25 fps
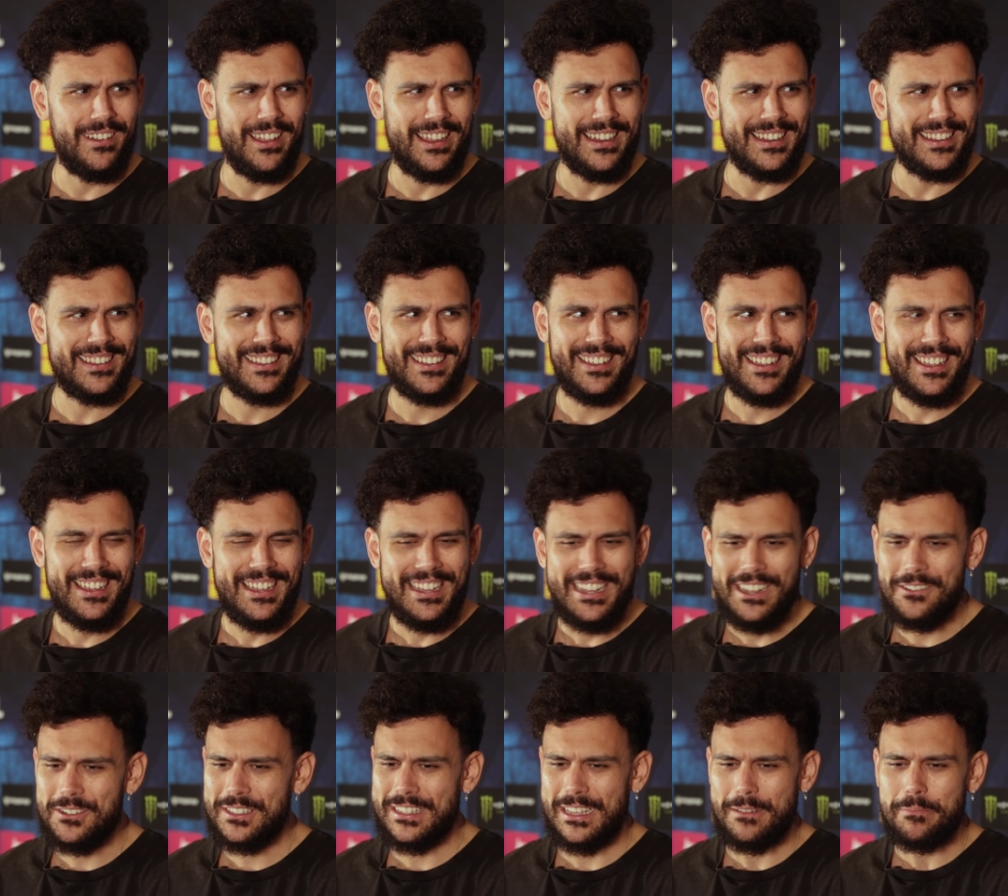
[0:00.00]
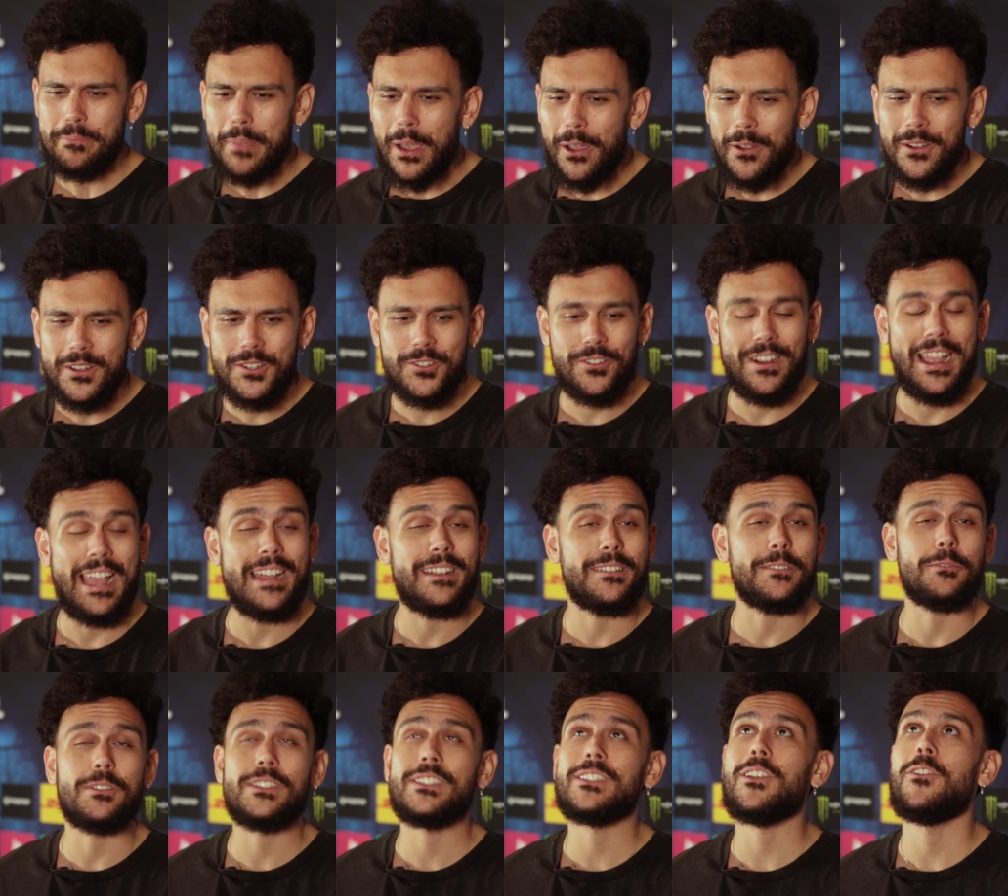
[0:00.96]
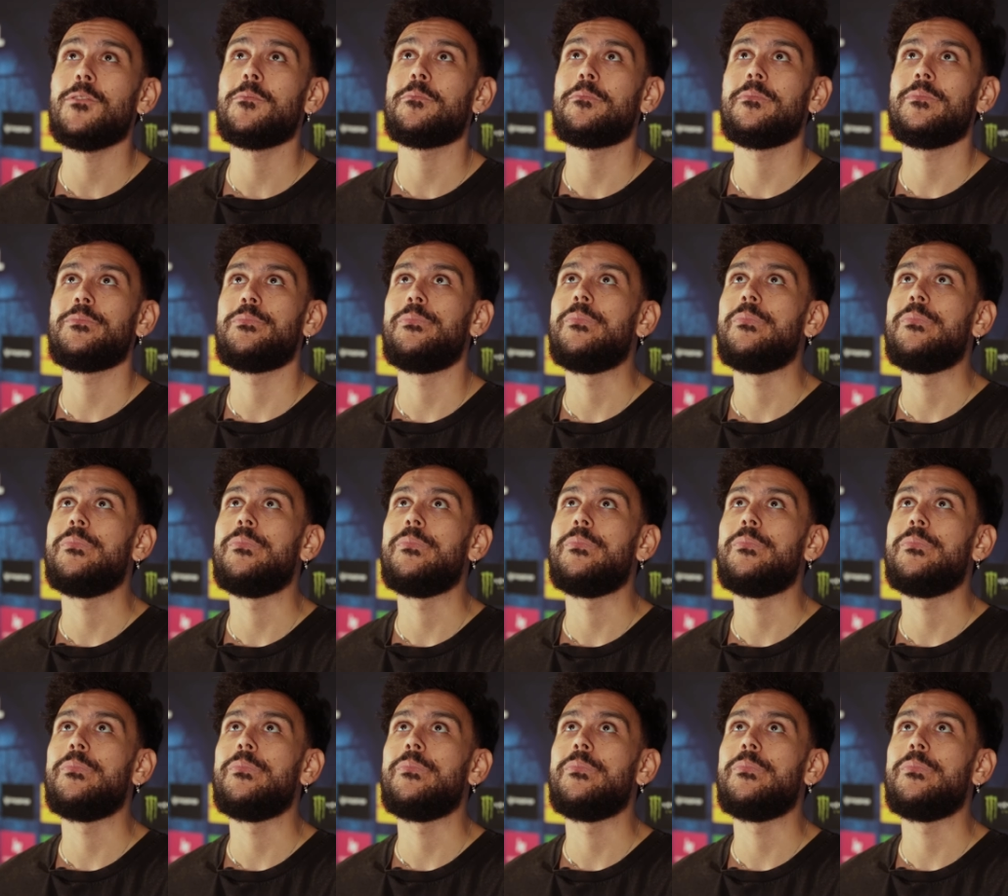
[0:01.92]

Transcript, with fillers: Like, Incredible. Yeah. It was like poetry, and it was so